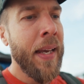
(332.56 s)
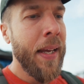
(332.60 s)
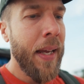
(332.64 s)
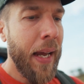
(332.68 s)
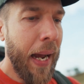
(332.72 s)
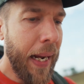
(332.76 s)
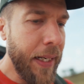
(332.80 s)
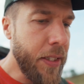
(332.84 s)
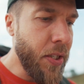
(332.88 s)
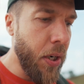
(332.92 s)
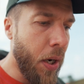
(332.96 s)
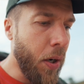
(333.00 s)

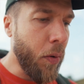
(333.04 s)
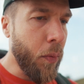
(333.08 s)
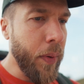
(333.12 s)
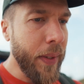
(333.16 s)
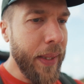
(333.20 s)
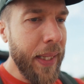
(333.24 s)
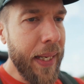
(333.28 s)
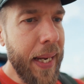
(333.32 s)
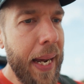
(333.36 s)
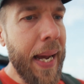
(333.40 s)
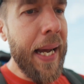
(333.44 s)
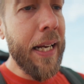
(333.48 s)
I talked with
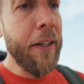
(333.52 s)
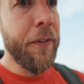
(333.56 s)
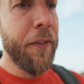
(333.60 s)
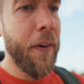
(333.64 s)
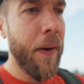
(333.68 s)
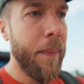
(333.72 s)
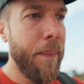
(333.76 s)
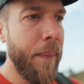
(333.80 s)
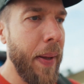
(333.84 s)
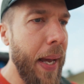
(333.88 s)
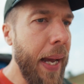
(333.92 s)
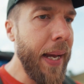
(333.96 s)
the guys
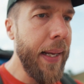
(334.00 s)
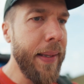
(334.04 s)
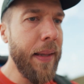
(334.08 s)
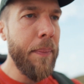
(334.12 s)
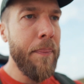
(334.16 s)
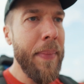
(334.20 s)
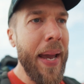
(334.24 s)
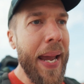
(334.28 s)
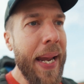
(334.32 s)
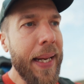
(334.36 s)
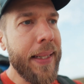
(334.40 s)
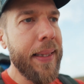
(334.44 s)
from that
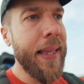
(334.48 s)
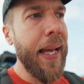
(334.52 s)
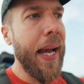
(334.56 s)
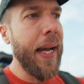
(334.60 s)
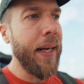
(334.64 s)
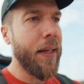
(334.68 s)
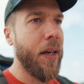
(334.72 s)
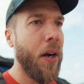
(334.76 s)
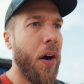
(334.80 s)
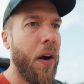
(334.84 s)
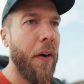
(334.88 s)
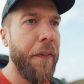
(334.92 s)
make
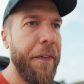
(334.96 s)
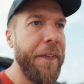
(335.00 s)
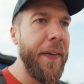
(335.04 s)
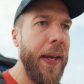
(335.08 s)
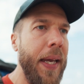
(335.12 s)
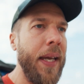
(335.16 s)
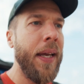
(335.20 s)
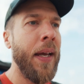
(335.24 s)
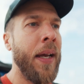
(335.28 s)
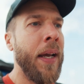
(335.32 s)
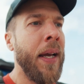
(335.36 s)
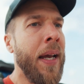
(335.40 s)
that
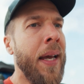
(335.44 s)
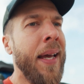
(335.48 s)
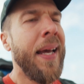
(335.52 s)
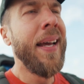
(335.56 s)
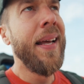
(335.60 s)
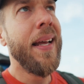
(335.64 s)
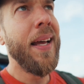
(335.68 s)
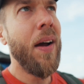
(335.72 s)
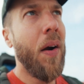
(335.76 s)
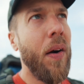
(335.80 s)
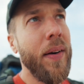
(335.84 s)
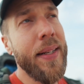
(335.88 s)
coffee,
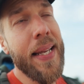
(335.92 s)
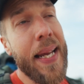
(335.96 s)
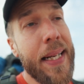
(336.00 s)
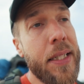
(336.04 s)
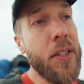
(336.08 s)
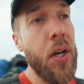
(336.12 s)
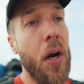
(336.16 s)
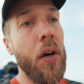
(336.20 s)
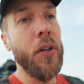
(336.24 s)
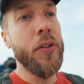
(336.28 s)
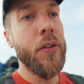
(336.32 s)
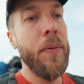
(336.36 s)
or they
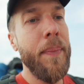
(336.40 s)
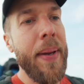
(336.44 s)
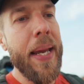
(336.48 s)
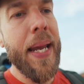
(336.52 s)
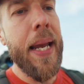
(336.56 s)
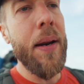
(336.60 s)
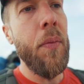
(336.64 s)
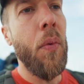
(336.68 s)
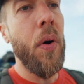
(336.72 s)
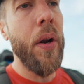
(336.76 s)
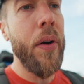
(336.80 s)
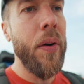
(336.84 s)
talked to me
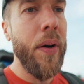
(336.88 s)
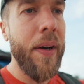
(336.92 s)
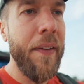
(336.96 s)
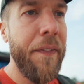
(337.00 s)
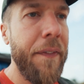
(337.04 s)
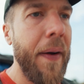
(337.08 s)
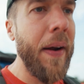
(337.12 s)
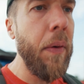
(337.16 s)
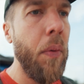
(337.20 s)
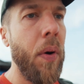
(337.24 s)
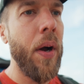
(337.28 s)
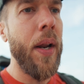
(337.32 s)
and wondered
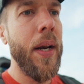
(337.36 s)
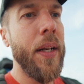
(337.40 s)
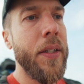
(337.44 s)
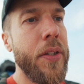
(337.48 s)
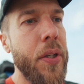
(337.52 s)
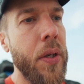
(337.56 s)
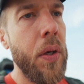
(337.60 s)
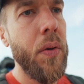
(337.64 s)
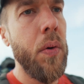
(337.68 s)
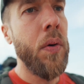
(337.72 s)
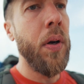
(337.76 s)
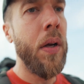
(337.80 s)
if I wanted
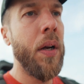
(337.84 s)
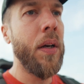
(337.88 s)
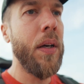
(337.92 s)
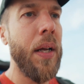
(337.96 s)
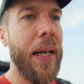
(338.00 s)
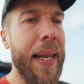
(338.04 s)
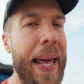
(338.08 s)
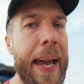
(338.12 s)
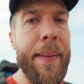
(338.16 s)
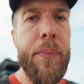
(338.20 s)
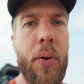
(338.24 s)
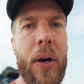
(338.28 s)
to
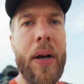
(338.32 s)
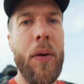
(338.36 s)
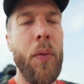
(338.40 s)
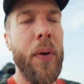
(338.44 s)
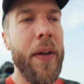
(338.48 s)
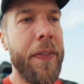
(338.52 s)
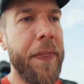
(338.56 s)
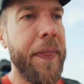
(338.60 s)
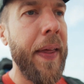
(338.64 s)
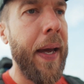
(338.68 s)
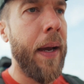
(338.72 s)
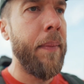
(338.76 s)
collaborate
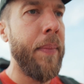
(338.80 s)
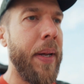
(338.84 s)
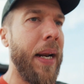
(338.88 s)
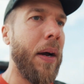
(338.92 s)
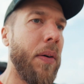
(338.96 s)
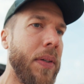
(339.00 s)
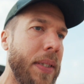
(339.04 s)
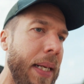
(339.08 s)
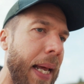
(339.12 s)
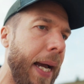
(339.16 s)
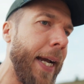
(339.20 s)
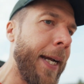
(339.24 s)
with them, and I
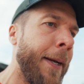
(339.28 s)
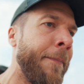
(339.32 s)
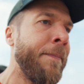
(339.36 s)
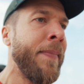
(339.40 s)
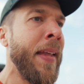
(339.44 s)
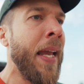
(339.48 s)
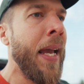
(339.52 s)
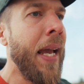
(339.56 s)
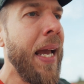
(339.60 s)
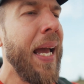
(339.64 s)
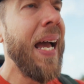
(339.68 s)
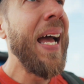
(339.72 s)
was like,
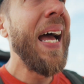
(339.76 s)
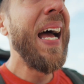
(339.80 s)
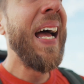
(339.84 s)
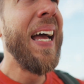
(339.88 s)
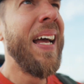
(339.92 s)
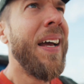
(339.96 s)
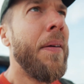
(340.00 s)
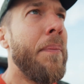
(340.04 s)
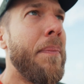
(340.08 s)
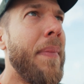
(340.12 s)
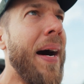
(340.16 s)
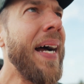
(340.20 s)

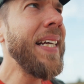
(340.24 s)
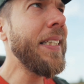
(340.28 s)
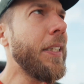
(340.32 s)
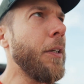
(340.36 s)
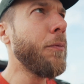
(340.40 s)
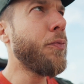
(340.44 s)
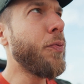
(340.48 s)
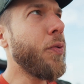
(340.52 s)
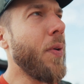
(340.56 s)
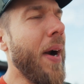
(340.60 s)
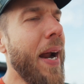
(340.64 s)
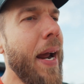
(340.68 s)
my
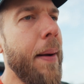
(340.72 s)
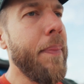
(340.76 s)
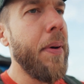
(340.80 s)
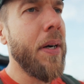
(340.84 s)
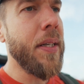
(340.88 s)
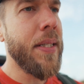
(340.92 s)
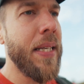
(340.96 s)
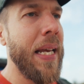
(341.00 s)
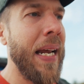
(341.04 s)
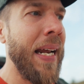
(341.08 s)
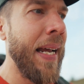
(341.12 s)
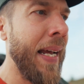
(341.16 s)

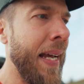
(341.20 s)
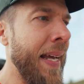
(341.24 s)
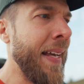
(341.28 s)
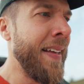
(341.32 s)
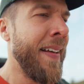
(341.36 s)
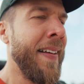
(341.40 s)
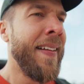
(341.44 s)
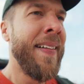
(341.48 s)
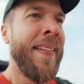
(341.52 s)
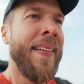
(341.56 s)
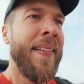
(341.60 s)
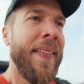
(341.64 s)
subscribers,
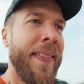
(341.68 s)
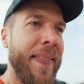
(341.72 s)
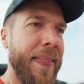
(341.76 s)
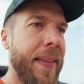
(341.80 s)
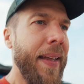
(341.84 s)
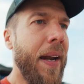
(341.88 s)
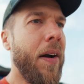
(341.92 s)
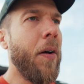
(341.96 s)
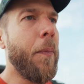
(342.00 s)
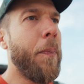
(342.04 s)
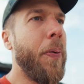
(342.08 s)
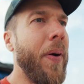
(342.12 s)

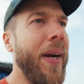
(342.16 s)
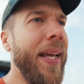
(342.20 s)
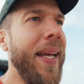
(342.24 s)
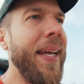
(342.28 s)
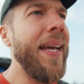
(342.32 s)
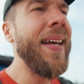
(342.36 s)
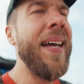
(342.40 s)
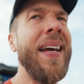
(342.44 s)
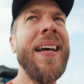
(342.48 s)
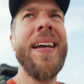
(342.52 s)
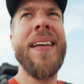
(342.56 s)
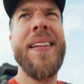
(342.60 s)
they're
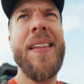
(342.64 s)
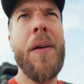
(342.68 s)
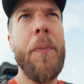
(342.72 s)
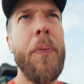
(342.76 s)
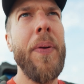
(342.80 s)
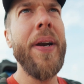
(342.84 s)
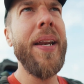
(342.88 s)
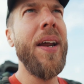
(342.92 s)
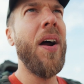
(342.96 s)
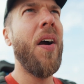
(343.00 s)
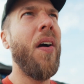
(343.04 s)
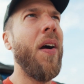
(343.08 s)
pretty
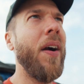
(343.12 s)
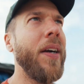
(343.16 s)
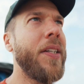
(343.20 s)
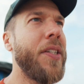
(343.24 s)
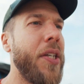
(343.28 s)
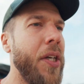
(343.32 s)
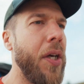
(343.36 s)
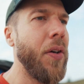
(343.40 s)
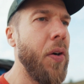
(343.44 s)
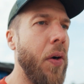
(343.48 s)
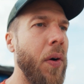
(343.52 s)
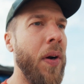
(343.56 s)
hard
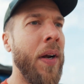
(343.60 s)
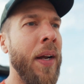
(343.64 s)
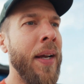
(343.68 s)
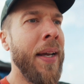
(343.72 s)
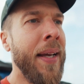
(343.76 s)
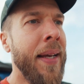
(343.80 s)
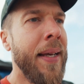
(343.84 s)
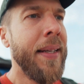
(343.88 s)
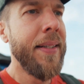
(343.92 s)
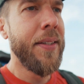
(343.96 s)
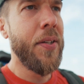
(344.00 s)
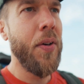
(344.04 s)
to
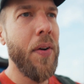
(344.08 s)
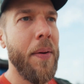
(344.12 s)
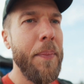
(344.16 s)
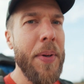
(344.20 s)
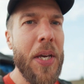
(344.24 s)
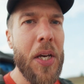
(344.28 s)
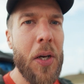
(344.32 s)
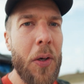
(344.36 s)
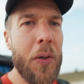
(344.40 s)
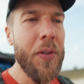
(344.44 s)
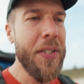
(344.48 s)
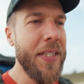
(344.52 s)

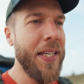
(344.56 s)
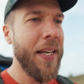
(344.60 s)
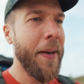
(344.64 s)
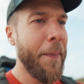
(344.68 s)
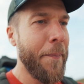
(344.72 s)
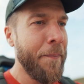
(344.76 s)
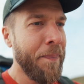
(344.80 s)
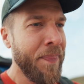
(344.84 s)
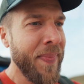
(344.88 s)
amuse.